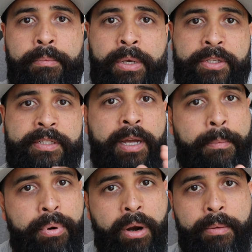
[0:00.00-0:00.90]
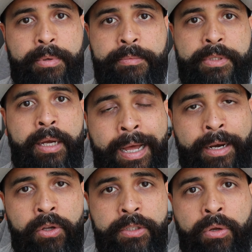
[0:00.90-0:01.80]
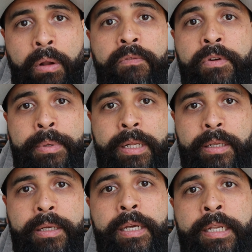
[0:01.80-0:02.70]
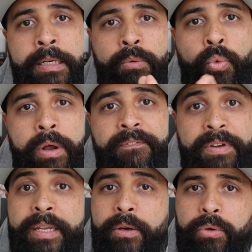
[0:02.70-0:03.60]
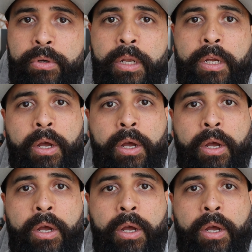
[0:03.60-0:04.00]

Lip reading: because some problems are not solvable in one video,